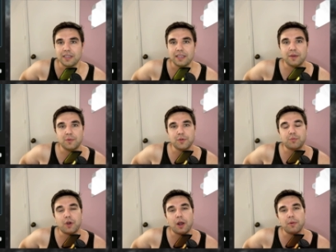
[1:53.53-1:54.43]
It would
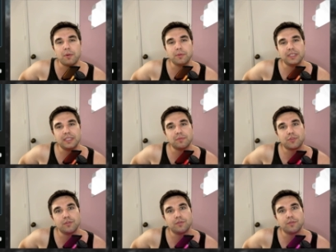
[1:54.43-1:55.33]
probably
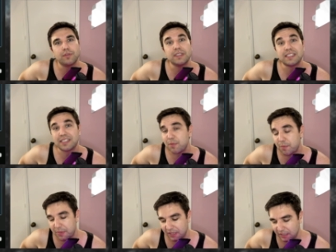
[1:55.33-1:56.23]
improve
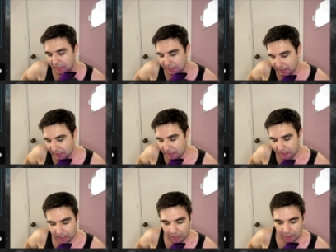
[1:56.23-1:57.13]
simability,
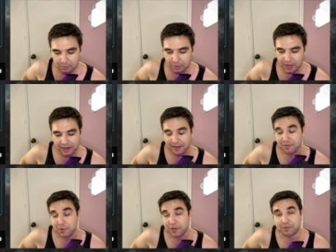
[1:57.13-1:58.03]
but
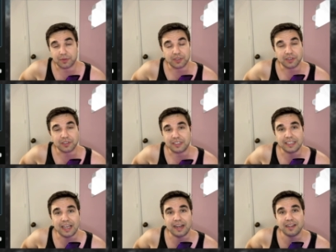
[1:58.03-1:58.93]
if we're
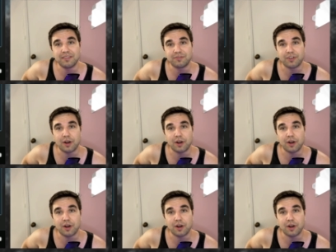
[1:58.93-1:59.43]
looking at it from